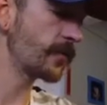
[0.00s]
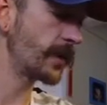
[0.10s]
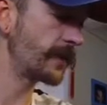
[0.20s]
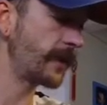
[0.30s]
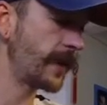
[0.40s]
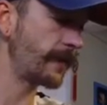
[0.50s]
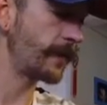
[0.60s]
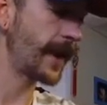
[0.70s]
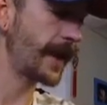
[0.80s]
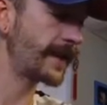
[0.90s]
really fun,
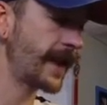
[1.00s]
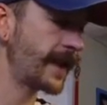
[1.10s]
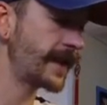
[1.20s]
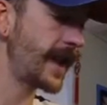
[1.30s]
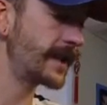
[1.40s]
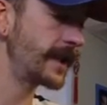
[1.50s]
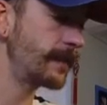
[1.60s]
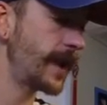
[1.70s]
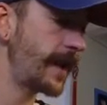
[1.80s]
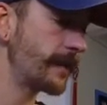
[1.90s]
but like I said, it's not a
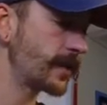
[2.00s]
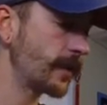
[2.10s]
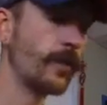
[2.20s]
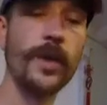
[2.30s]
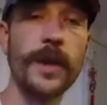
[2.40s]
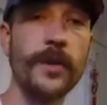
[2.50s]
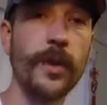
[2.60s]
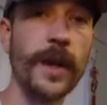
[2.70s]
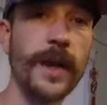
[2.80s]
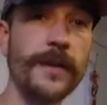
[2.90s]
deep game. It's over really
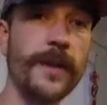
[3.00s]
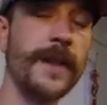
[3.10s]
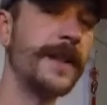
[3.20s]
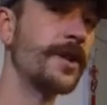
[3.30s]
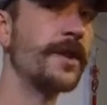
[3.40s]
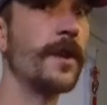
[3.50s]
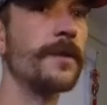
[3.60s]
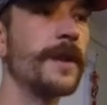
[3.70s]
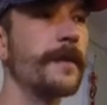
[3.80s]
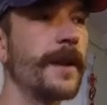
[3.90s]
quick, so the decisions
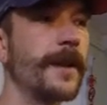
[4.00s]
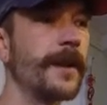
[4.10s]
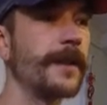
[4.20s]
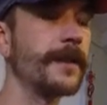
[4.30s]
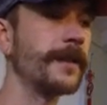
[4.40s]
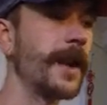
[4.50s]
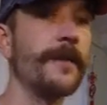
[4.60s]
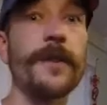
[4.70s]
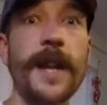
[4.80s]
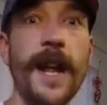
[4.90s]
don't seem like they're
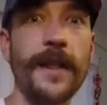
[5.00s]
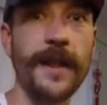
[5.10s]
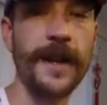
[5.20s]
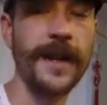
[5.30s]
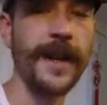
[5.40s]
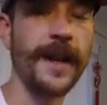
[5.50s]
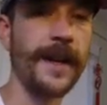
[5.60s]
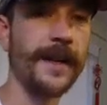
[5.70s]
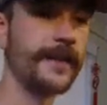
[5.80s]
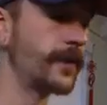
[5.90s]
life or death.
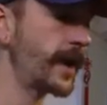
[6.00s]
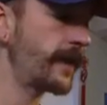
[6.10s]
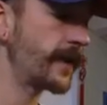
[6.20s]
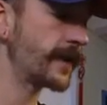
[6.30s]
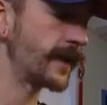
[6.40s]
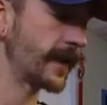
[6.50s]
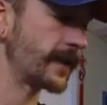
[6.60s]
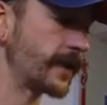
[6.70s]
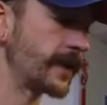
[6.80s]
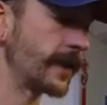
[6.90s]
So I give it a
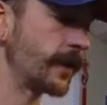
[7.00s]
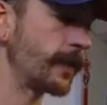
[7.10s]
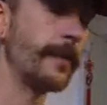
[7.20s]
6, just a little bit